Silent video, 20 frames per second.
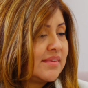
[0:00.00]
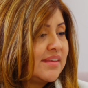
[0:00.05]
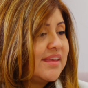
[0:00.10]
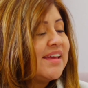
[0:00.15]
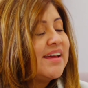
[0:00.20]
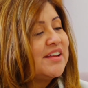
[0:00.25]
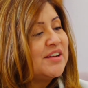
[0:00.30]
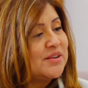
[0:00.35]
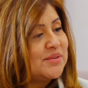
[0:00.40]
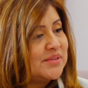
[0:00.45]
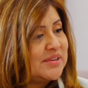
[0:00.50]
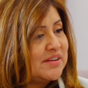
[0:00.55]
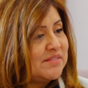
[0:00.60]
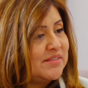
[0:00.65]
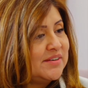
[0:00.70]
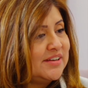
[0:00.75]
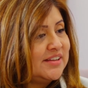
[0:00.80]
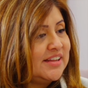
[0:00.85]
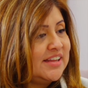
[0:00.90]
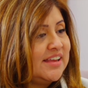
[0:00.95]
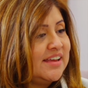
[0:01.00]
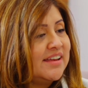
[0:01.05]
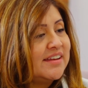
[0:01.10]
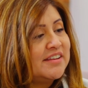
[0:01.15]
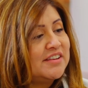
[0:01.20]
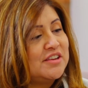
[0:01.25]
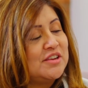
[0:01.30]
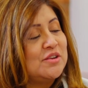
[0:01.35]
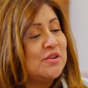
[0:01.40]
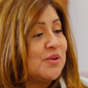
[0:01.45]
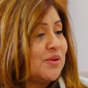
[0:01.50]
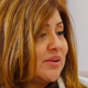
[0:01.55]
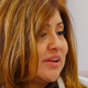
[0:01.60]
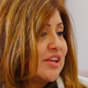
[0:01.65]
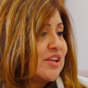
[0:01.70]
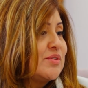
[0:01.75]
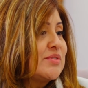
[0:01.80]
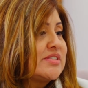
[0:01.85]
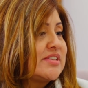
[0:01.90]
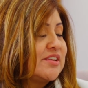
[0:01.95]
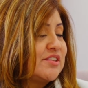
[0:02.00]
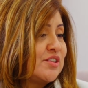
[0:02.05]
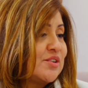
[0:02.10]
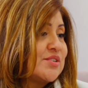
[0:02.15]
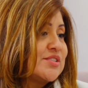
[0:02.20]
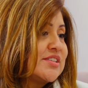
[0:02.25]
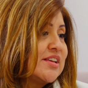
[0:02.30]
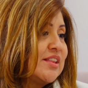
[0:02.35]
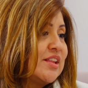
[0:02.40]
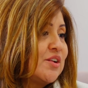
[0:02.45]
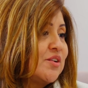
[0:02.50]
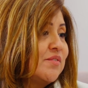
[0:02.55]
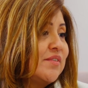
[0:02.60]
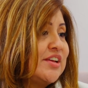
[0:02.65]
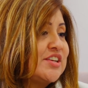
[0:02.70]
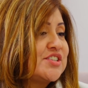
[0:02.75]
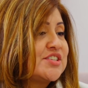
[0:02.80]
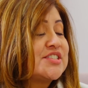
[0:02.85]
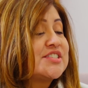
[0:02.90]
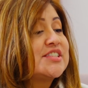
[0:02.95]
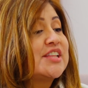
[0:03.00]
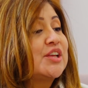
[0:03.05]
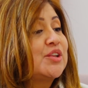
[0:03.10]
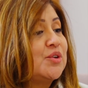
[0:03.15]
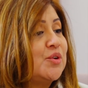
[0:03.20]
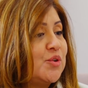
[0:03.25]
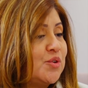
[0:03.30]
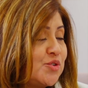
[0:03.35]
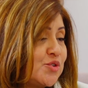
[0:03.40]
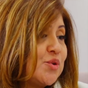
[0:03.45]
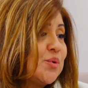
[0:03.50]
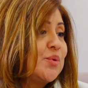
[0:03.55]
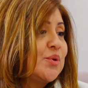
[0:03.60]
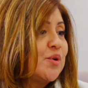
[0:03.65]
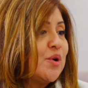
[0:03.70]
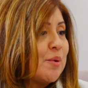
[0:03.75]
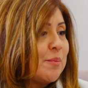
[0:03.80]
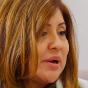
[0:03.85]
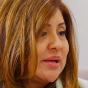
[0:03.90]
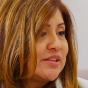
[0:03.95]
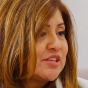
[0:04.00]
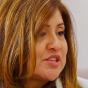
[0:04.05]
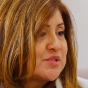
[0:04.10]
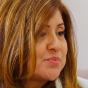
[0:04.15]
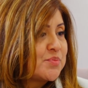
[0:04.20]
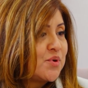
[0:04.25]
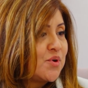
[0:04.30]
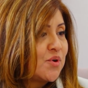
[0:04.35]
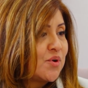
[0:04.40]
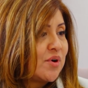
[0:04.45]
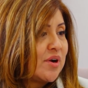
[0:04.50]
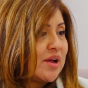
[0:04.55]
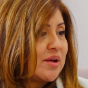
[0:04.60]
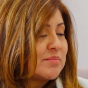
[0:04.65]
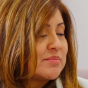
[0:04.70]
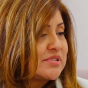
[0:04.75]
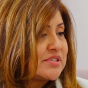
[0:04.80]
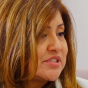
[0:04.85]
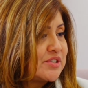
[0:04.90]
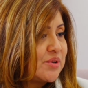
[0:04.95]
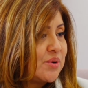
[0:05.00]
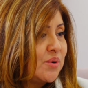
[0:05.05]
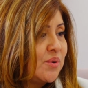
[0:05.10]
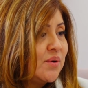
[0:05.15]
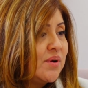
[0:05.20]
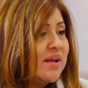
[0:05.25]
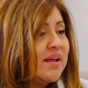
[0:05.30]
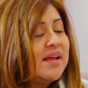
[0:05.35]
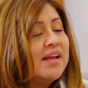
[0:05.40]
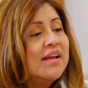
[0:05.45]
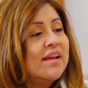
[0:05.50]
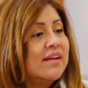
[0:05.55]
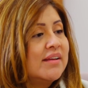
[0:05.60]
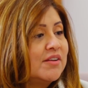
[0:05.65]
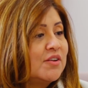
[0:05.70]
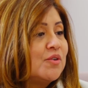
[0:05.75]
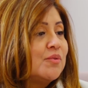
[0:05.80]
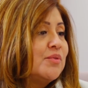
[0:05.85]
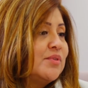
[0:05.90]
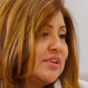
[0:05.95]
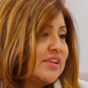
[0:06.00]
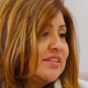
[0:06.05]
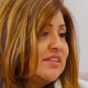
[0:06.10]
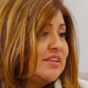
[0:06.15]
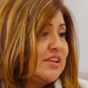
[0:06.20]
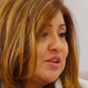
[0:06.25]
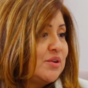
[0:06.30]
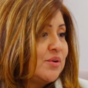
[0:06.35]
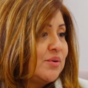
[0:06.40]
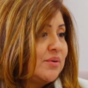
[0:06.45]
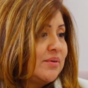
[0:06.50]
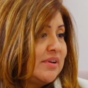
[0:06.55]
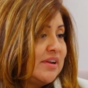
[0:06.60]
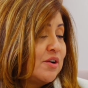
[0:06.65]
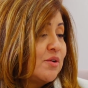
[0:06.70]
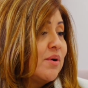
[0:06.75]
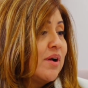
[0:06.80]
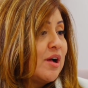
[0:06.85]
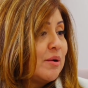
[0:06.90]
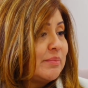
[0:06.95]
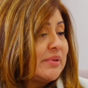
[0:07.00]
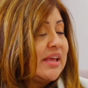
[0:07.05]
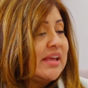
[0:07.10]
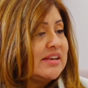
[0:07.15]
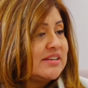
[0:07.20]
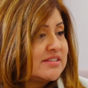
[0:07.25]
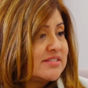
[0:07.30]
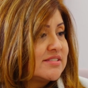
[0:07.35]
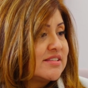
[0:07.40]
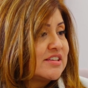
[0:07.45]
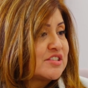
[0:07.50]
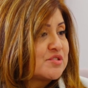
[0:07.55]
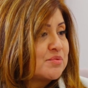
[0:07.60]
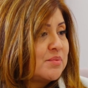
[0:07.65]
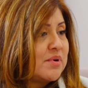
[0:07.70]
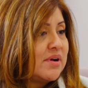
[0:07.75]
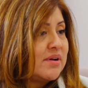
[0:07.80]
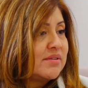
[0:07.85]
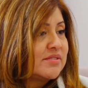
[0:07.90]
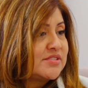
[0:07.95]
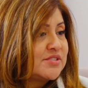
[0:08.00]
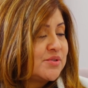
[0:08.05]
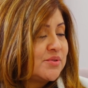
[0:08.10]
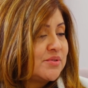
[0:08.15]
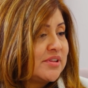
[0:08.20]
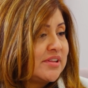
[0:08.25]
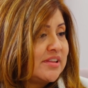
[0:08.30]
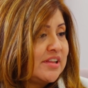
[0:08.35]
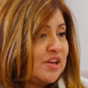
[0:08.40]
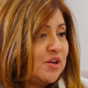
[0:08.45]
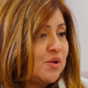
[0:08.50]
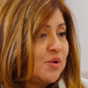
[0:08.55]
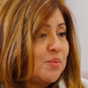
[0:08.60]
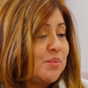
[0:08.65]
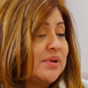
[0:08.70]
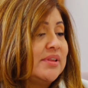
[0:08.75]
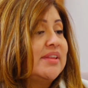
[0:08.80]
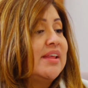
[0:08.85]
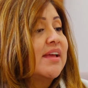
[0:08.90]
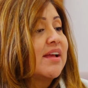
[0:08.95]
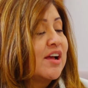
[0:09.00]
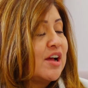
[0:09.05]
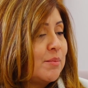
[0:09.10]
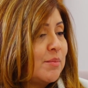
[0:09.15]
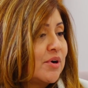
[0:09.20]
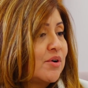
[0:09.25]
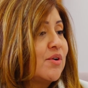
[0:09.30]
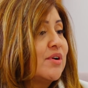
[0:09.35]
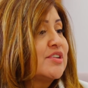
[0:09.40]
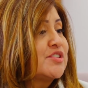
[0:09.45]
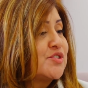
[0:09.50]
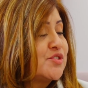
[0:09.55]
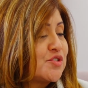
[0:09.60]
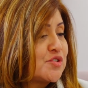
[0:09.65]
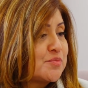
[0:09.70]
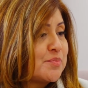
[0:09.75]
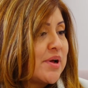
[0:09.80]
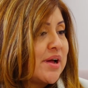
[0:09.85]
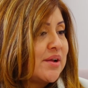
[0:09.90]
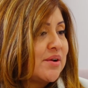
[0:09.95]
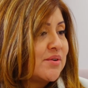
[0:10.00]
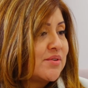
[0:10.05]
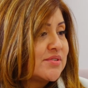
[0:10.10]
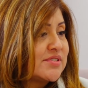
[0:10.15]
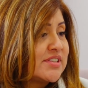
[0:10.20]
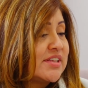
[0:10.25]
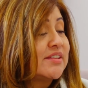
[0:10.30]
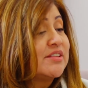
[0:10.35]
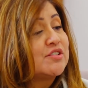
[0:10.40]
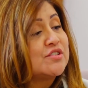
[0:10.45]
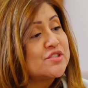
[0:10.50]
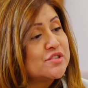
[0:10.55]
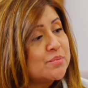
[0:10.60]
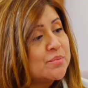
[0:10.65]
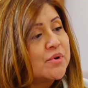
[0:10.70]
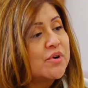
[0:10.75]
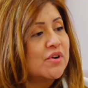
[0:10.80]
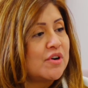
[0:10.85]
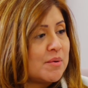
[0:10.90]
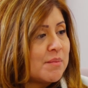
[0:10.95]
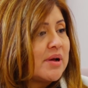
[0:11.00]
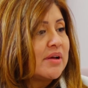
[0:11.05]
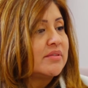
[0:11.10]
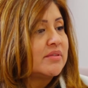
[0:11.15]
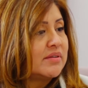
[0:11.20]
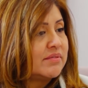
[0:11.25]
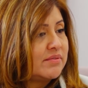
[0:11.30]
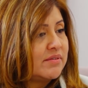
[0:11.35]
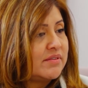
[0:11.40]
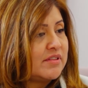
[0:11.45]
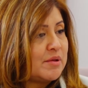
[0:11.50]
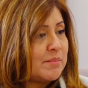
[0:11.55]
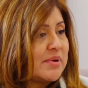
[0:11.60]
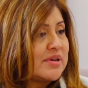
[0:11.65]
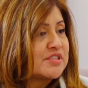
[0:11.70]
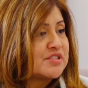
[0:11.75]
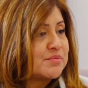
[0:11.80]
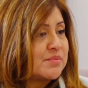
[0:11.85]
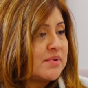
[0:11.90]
Yeah, no, definitely. And, like you said, there's a lot of agents that don't know about this program. So hopefully, it'll help the agents as well so that they know when they come across those buyers that there's a program out there for them as